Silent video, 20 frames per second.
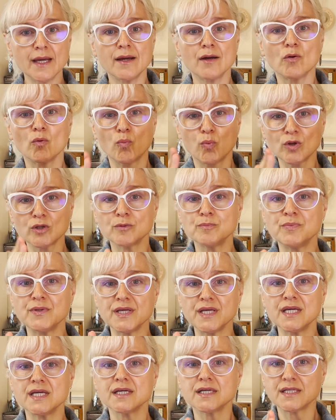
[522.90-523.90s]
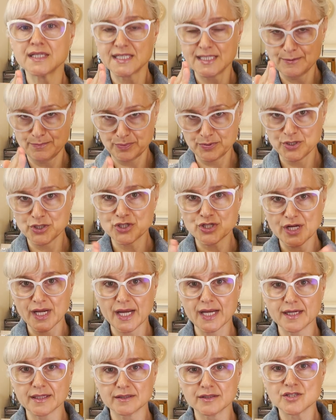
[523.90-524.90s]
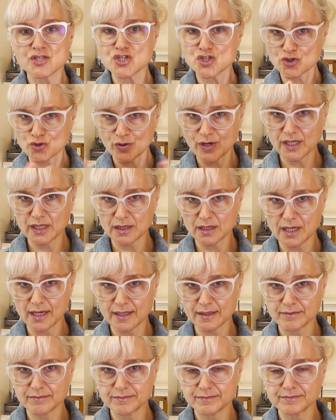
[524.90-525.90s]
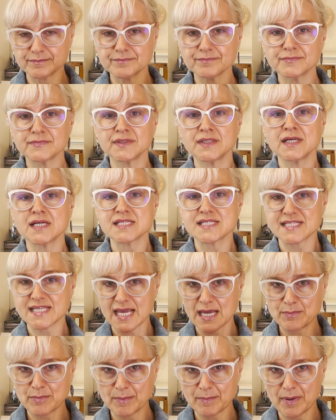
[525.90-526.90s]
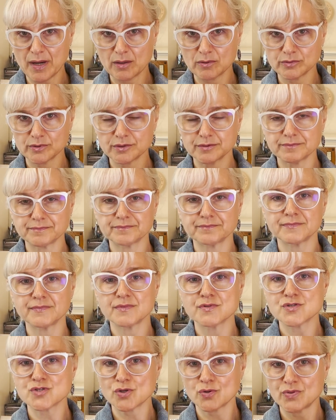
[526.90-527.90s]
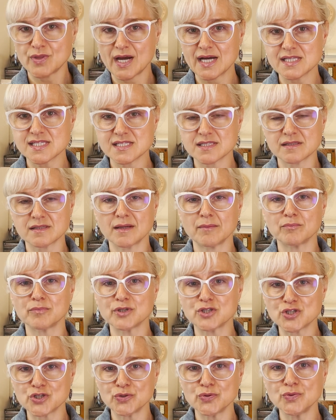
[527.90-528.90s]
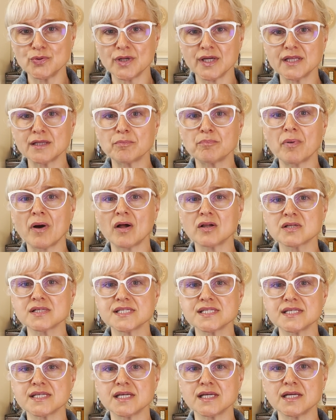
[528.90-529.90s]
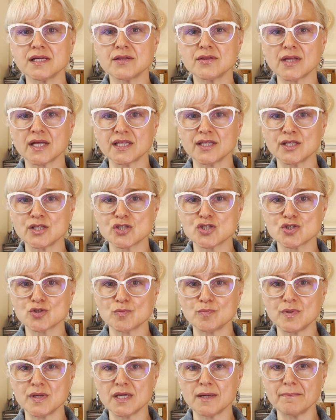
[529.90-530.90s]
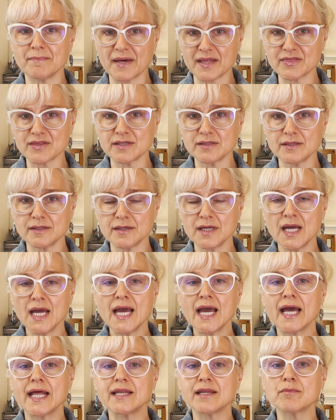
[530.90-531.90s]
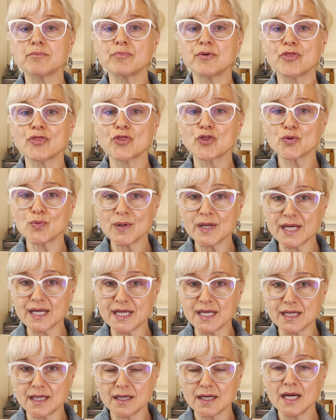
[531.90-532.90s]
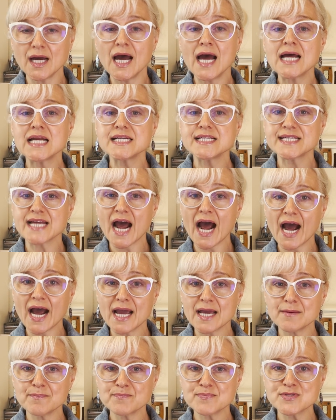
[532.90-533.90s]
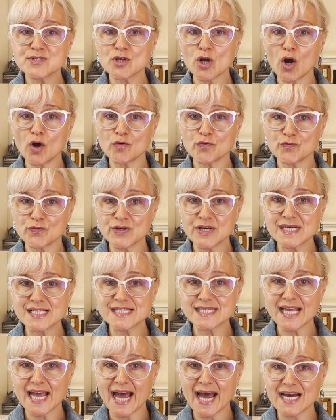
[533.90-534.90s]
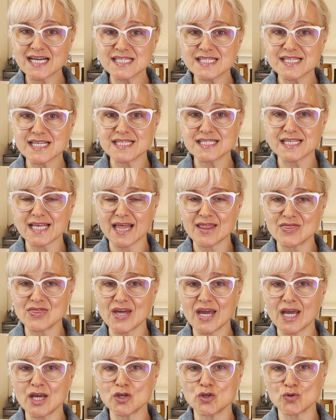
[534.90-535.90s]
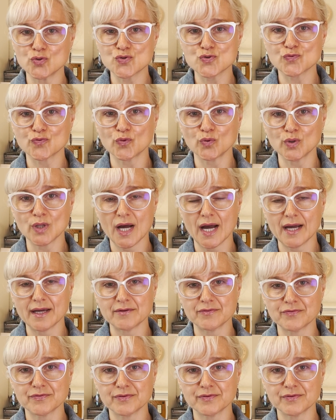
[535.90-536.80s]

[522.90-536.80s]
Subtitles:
will be depreciated, straight line, same amount. So that's number 2 in the policy that needs to be method. Number 3, types of fixed assets and their useful life.